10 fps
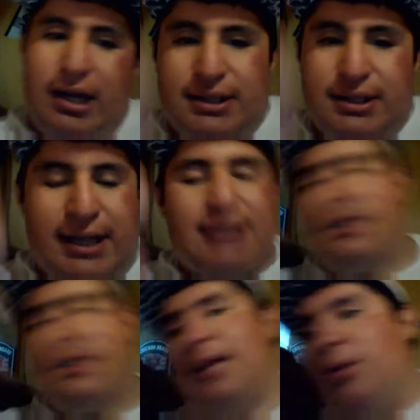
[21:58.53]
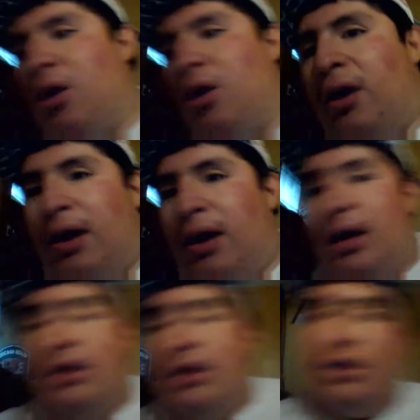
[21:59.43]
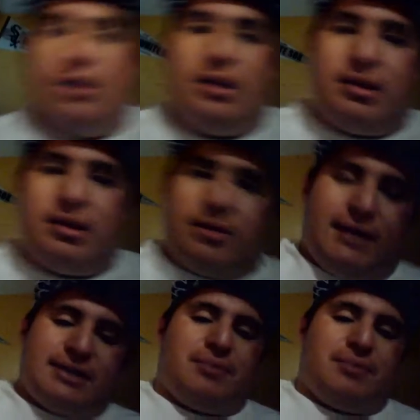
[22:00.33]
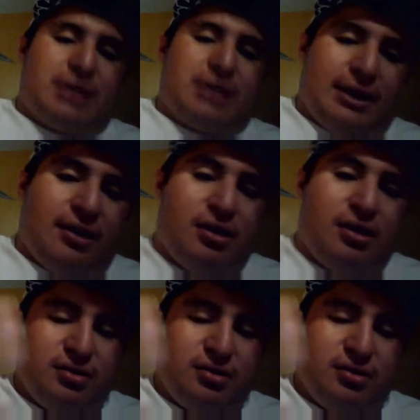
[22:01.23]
Sox decided, the White Sox will be down.